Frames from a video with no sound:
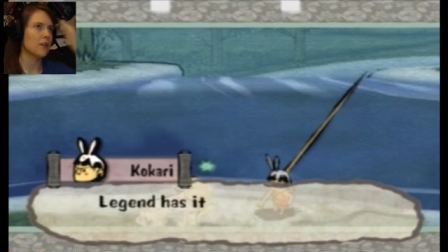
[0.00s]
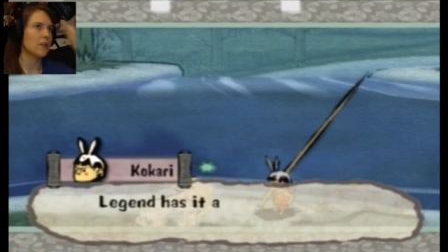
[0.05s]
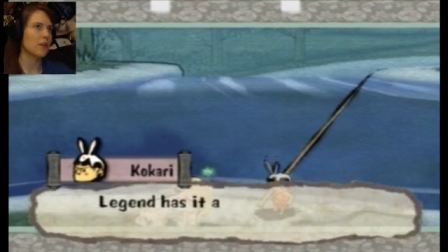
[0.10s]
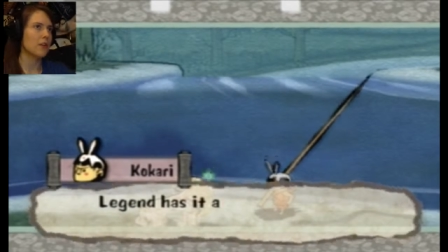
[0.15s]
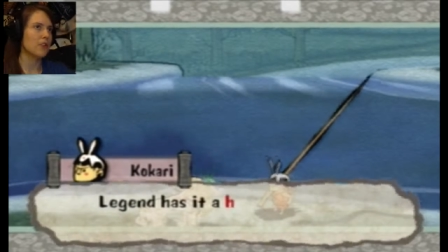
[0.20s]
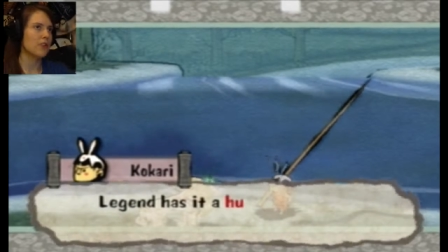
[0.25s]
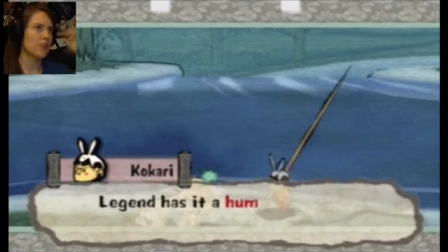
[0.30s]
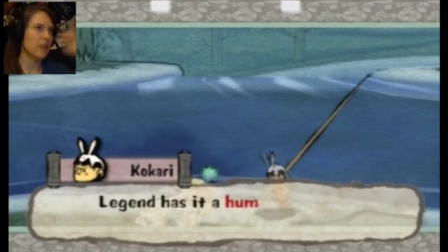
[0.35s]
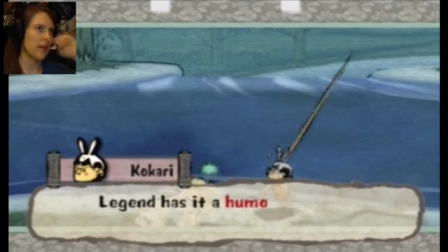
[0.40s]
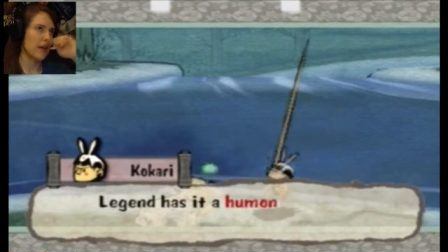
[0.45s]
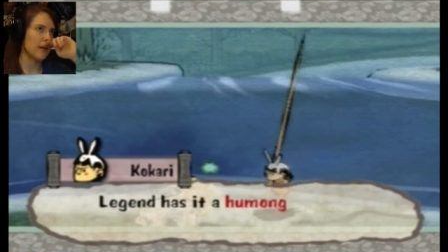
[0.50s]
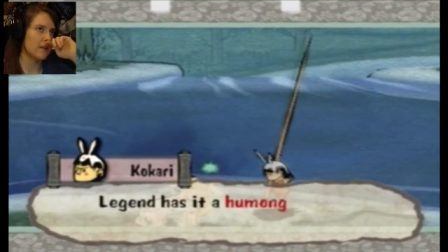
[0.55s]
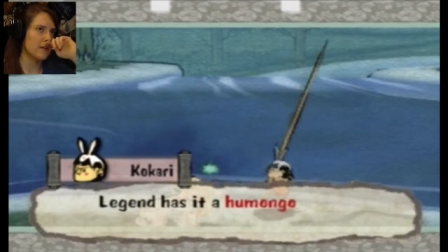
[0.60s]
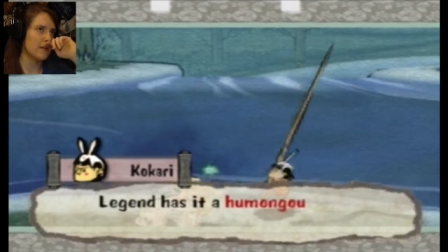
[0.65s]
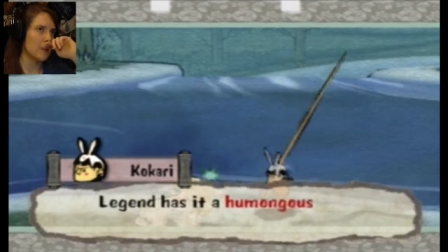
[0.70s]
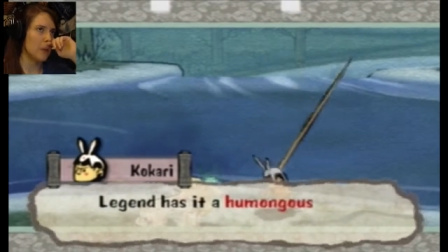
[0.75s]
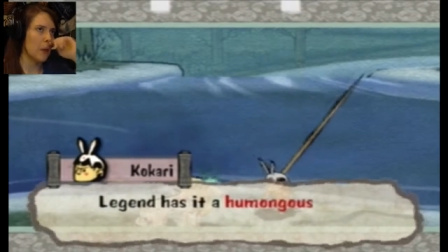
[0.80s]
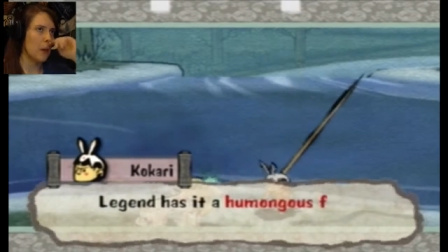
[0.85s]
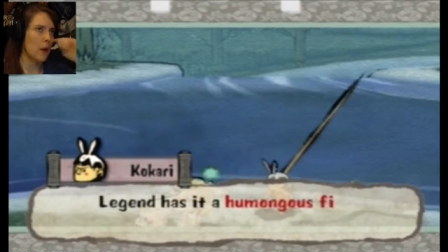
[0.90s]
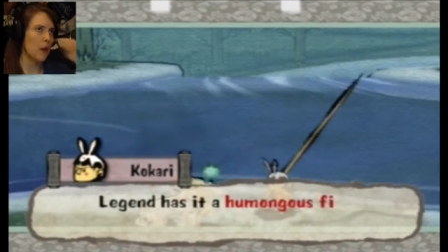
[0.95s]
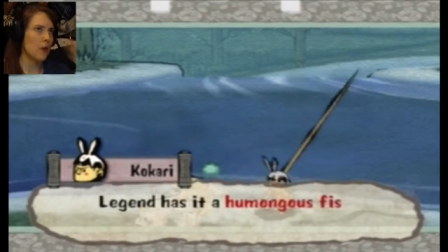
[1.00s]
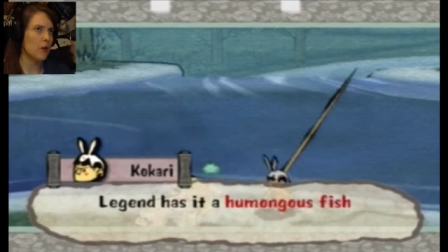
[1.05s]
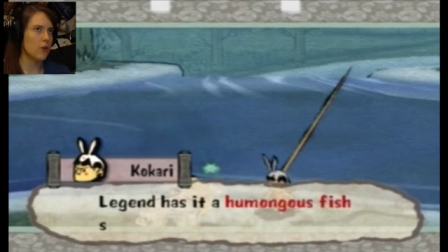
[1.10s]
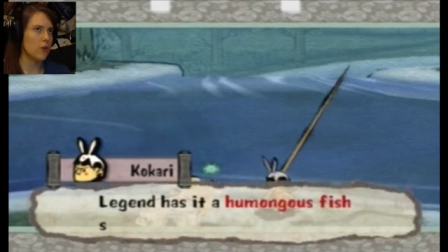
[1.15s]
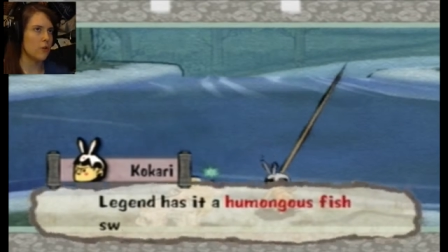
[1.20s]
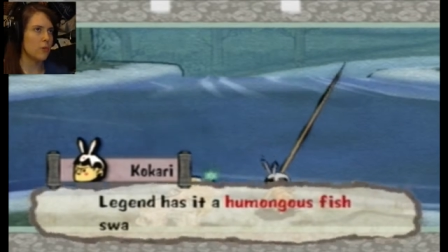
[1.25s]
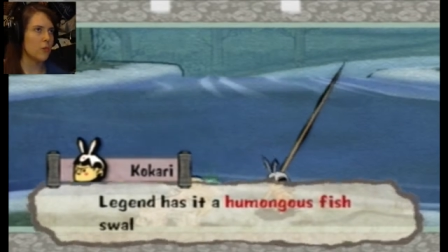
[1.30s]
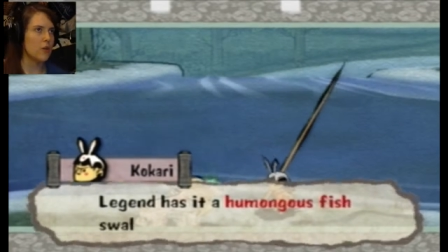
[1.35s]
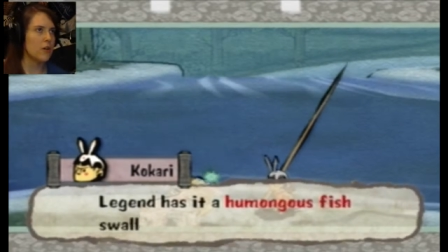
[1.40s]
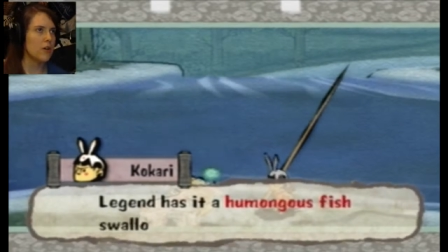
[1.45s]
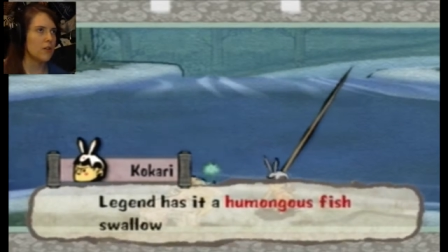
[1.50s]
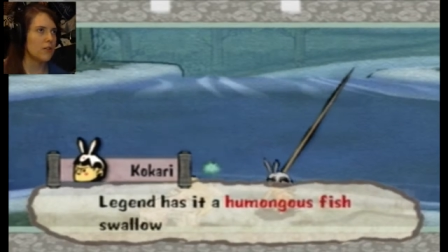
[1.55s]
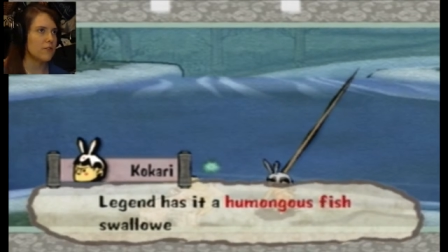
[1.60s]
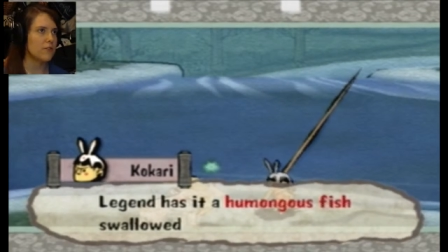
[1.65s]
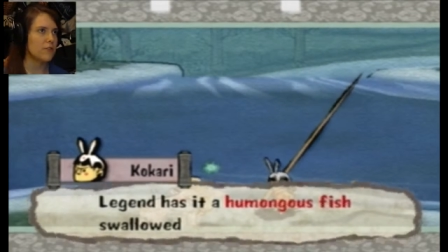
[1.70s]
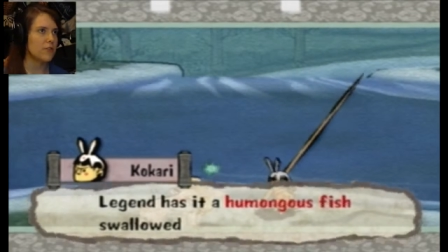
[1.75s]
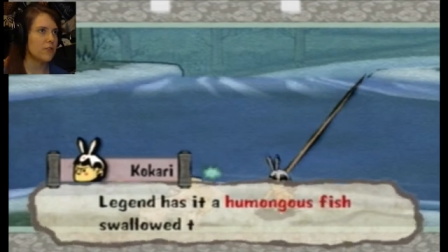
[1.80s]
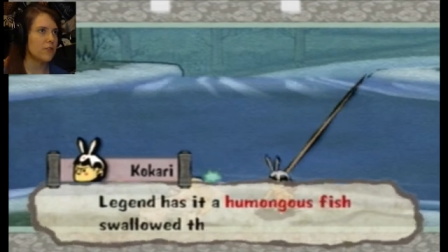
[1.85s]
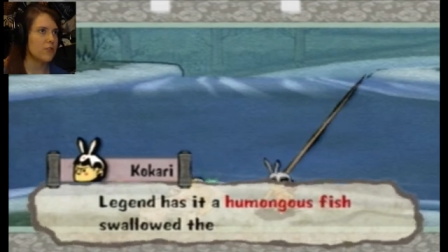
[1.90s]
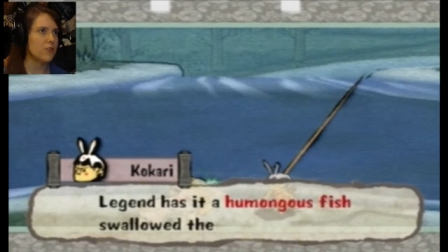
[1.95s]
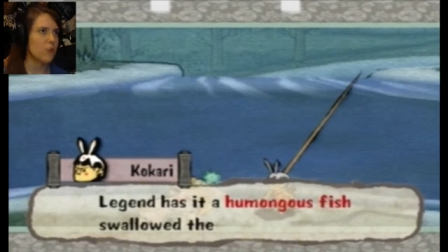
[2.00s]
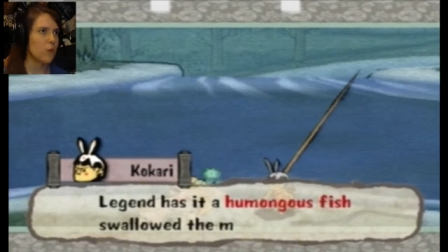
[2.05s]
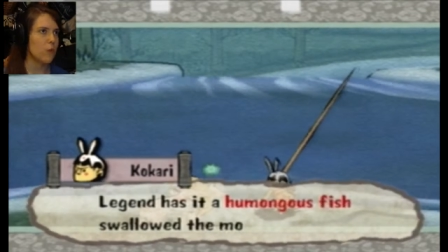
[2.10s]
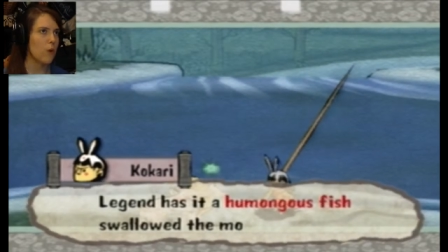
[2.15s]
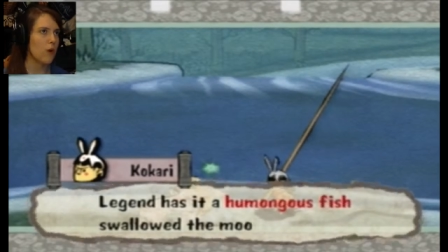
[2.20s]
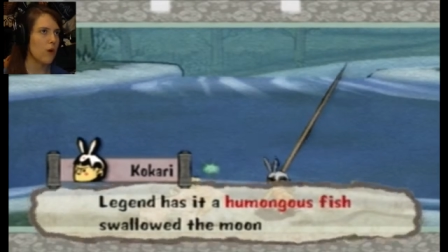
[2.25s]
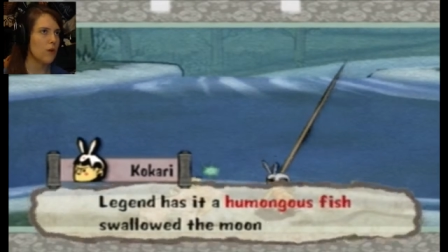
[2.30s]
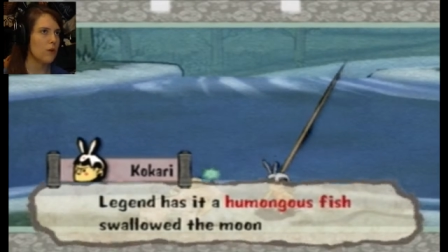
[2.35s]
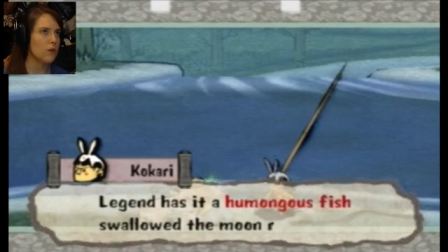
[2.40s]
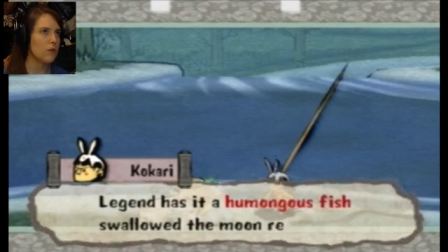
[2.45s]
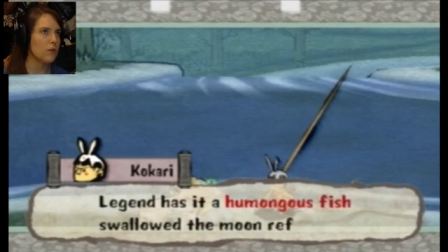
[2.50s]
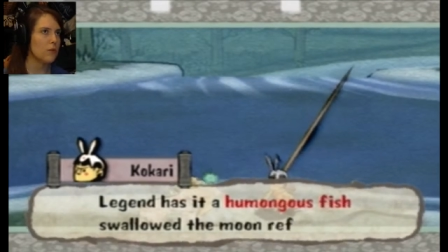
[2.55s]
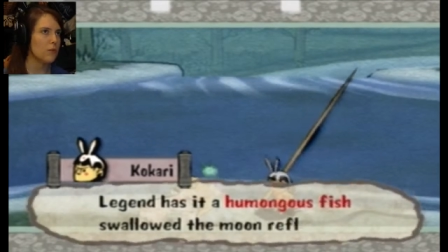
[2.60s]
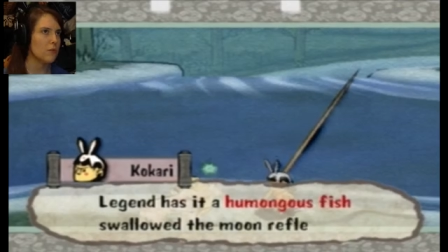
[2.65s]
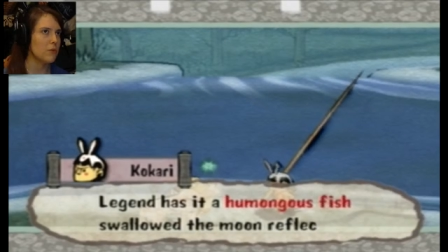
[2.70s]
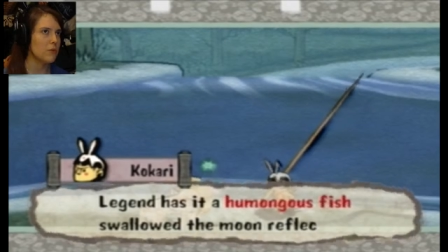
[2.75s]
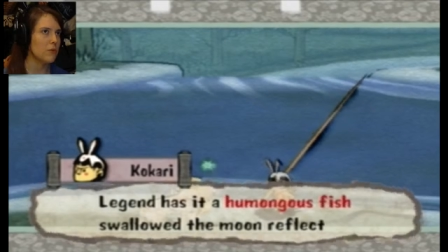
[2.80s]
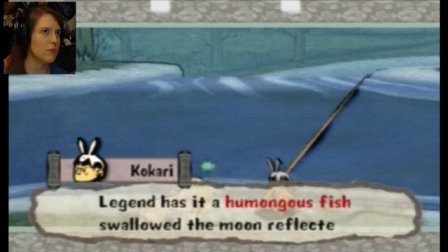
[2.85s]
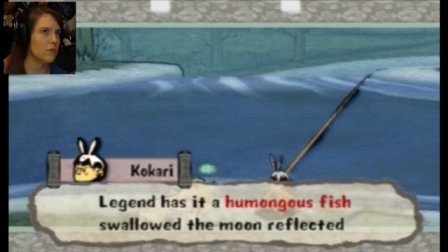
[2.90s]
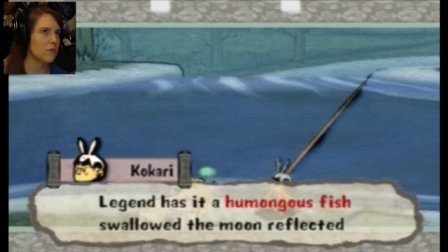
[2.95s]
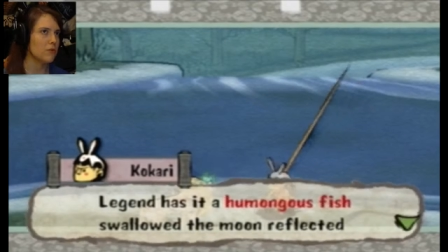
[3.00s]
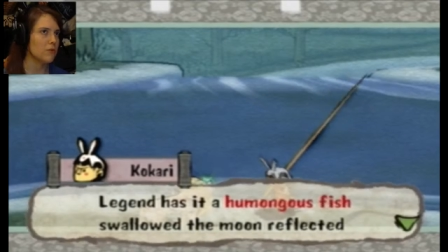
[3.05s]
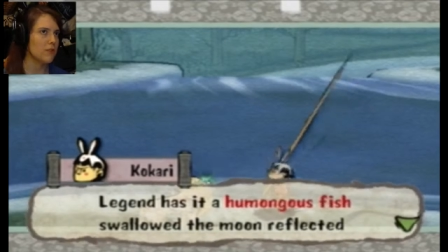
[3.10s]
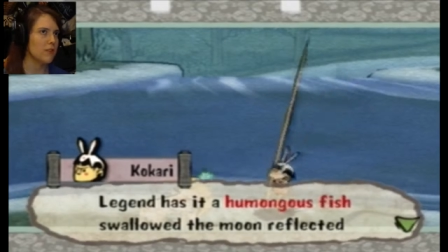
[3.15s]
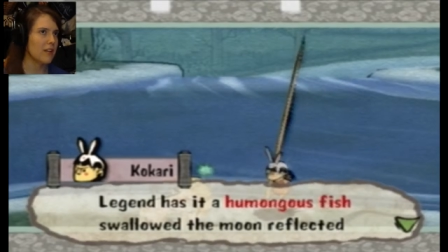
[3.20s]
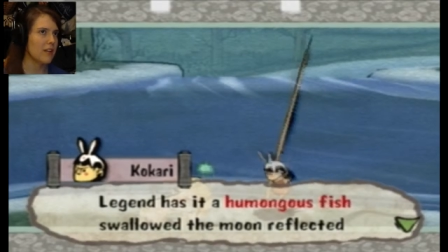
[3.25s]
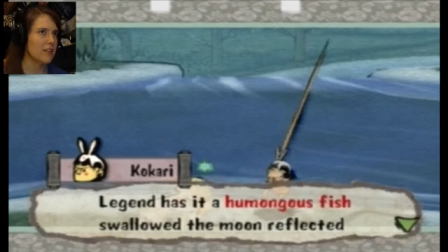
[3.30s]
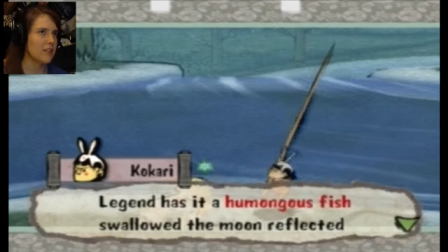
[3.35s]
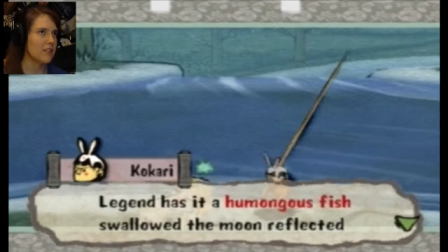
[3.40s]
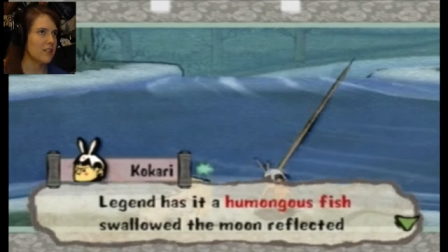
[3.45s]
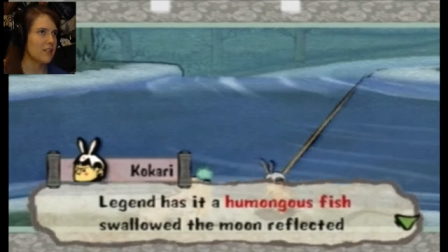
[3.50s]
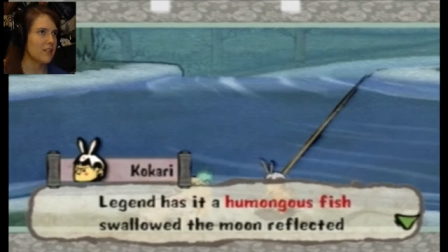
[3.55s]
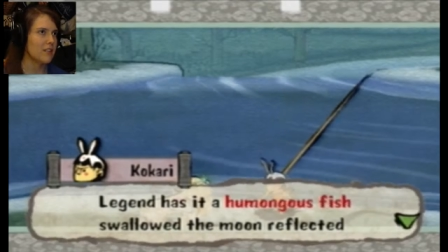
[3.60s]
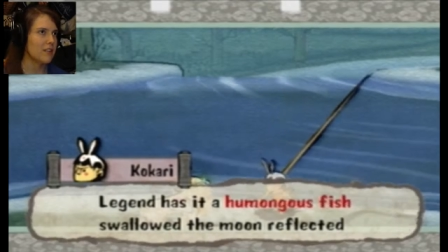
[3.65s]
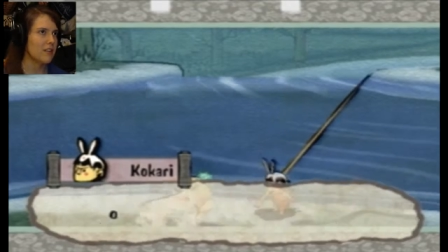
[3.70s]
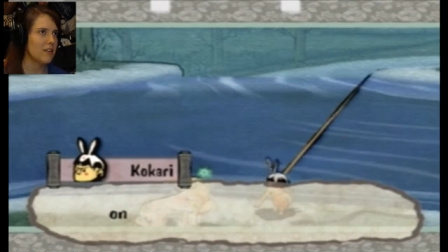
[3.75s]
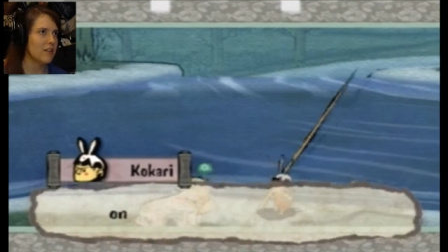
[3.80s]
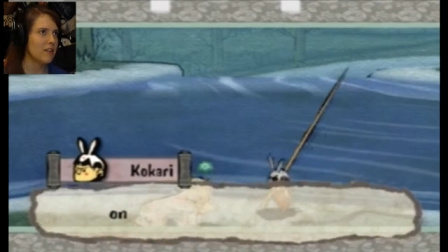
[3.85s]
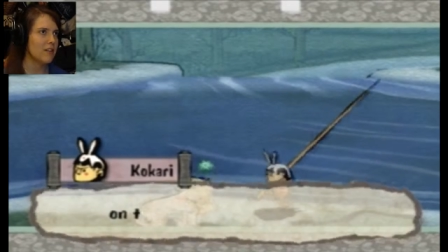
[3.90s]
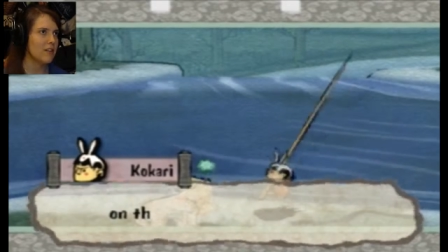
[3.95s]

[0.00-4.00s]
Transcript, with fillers: Legend has it, a humongous fish swallowed the moon reflected